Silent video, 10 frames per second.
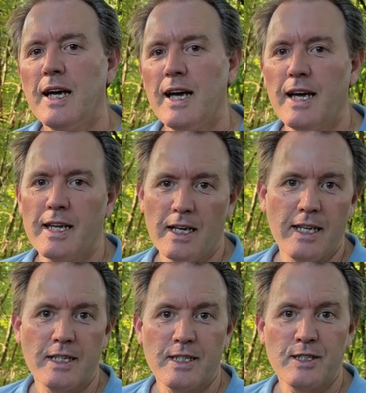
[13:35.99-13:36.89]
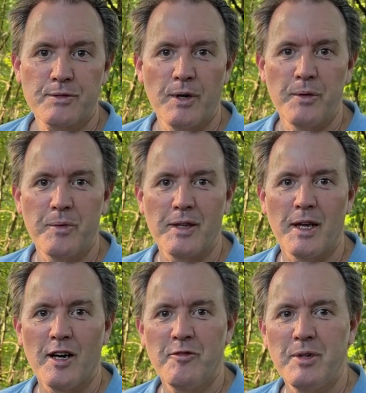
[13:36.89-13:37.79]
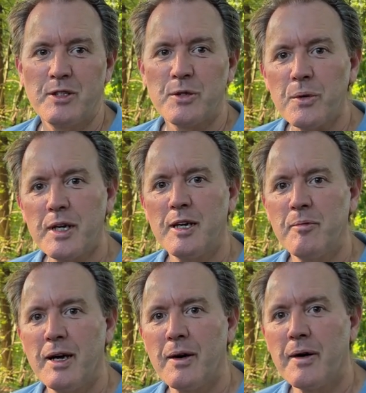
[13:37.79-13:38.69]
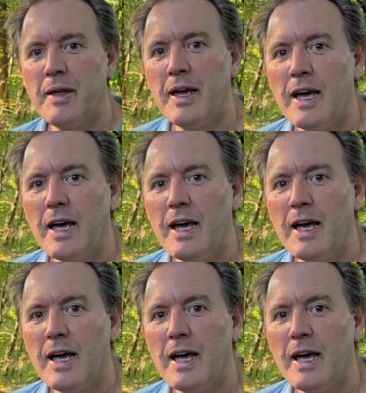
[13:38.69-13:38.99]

and a link to this Rode one that I've been talking about.